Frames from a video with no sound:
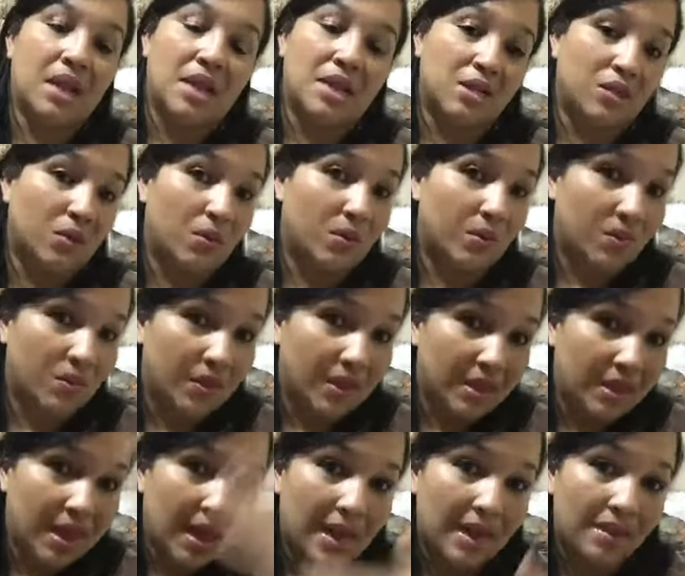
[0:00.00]
So
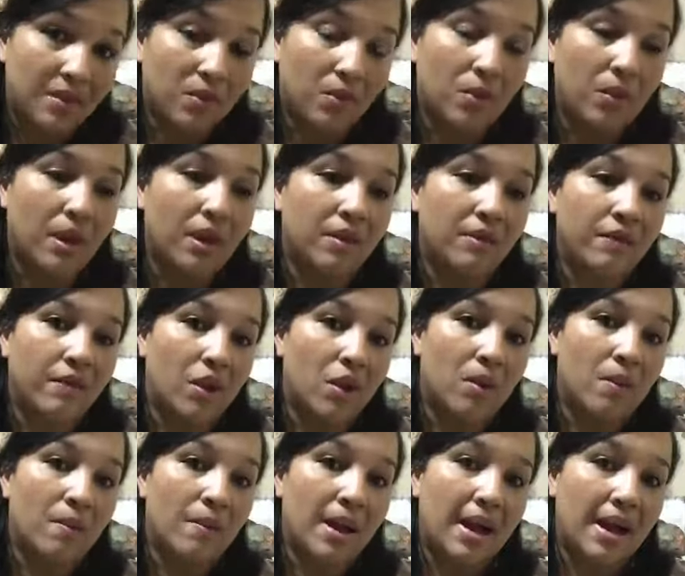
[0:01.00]
when that wave
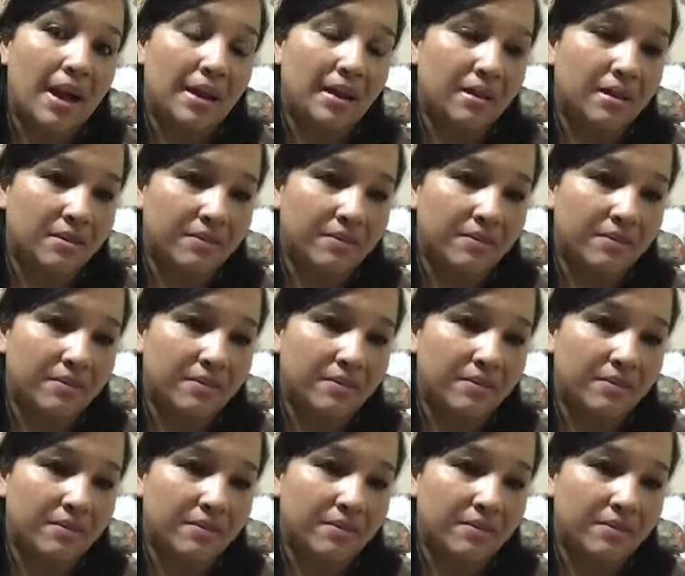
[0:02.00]
come back,